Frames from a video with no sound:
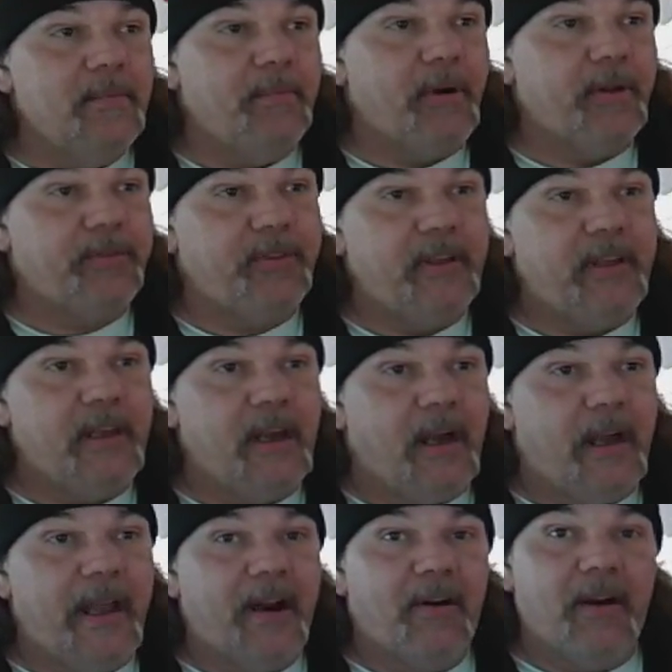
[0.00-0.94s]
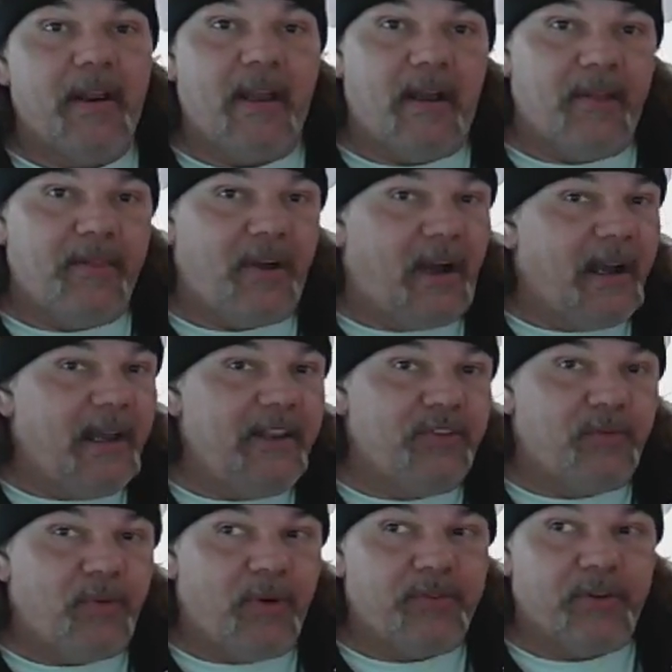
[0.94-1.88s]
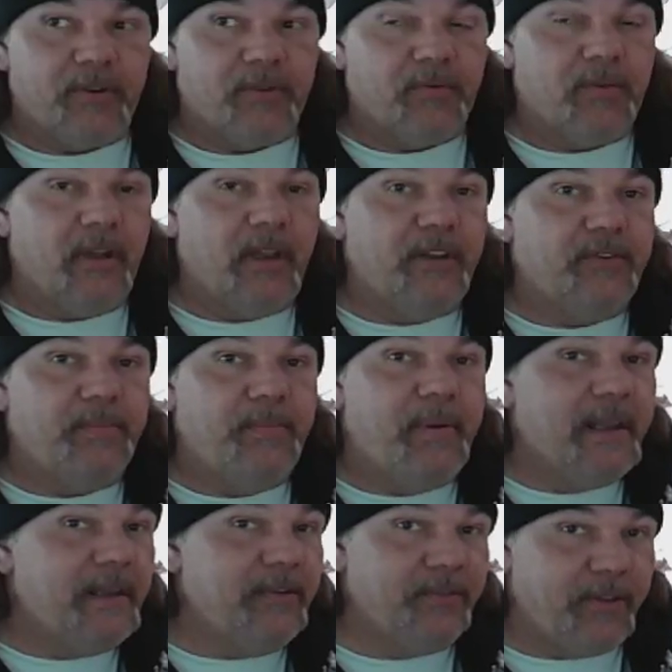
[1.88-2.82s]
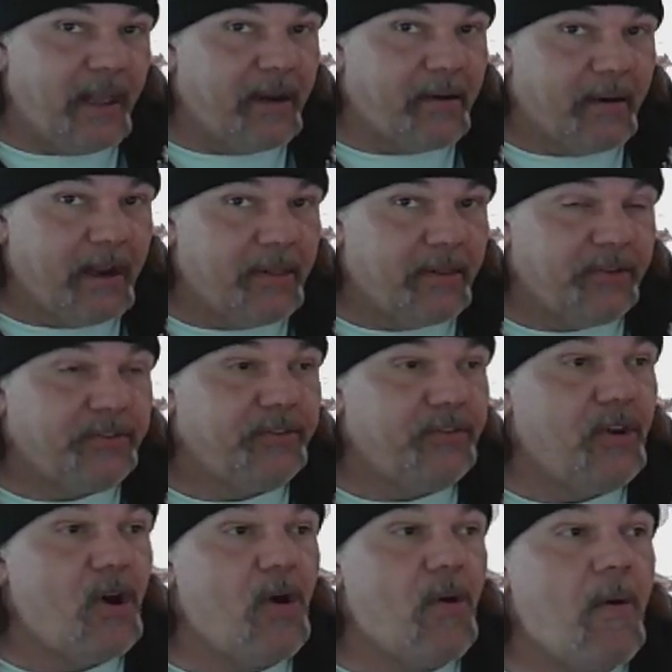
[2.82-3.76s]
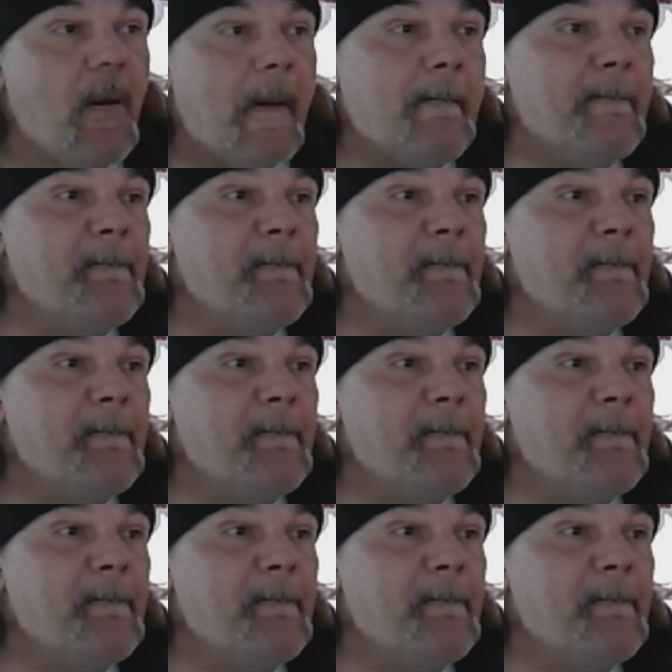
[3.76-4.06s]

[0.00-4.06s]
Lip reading: But the area of the ice wasn't as big as the area of the snow,